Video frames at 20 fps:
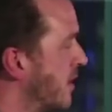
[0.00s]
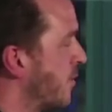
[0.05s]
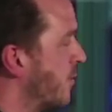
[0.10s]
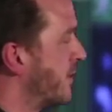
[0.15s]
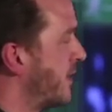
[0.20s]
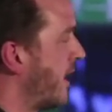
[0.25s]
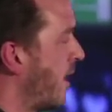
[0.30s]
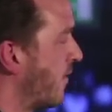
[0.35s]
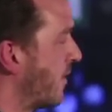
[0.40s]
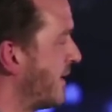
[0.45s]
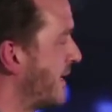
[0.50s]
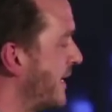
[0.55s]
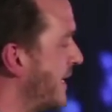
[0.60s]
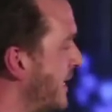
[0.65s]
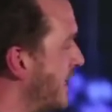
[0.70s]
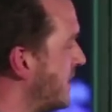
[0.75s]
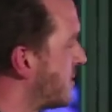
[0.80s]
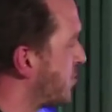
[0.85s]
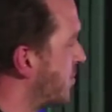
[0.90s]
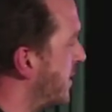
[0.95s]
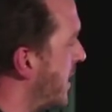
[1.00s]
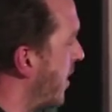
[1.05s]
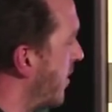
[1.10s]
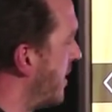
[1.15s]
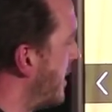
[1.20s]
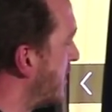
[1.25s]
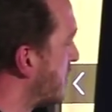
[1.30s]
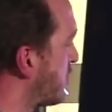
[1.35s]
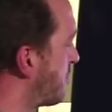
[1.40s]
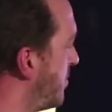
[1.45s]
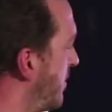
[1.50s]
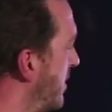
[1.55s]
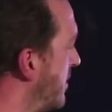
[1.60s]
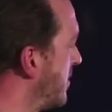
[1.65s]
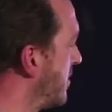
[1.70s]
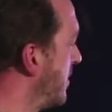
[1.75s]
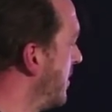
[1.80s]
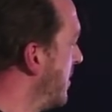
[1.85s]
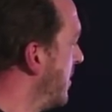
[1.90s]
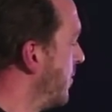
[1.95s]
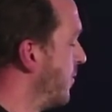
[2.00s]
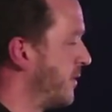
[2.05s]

we're now Leeds, we're now Lisbon,